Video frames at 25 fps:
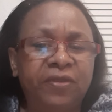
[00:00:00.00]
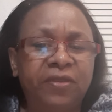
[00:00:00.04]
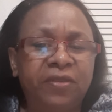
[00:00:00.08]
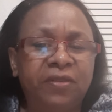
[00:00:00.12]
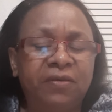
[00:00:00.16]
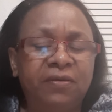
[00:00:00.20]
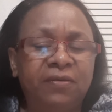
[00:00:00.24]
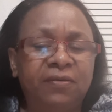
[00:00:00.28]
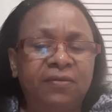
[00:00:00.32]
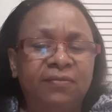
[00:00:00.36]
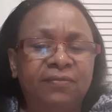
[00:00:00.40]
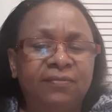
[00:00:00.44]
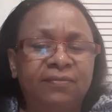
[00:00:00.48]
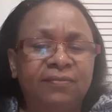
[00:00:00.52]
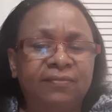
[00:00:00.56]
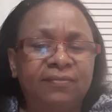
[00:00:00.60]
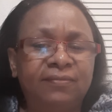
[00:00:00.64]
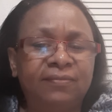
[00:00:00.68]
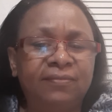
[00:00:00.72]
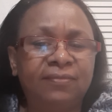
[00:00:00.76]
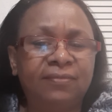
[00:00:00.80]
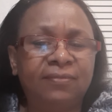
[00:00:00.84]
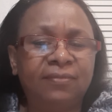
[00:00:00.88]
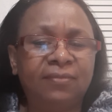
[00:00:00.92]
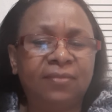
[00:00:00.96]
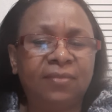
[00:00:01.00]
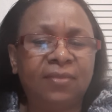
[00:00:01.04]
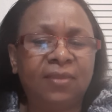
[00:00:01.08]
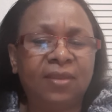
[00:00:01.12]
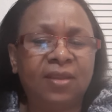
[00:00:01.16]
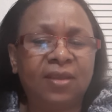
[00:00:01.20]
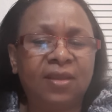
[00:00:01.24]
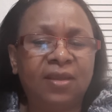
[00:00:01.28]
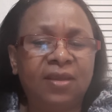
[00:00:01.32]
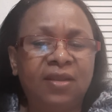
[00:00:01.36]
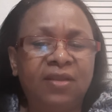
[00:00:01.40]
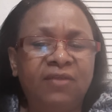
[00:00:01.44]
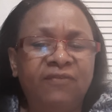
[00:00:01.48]
you
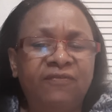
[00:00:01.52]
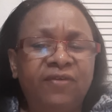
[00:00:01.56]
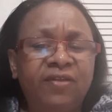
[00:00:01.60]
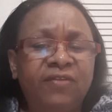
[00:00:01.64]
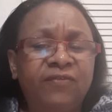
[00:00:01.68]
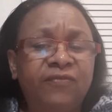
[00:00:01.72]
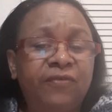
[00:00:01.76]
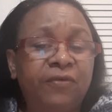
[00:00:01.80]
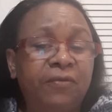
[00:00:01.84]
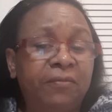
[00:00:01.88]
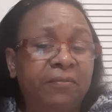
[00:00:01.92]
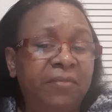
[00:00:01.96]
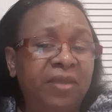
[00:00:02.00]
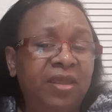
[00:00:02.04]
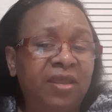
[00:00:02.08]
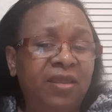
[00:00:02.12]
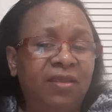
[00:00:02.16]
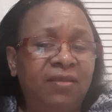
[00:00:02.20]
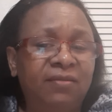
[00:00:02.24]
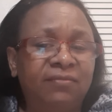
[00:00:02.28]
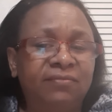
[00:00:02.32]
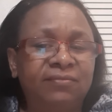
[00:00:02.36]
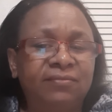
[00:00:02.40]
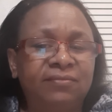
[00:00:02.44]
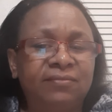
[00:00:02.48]
and even for me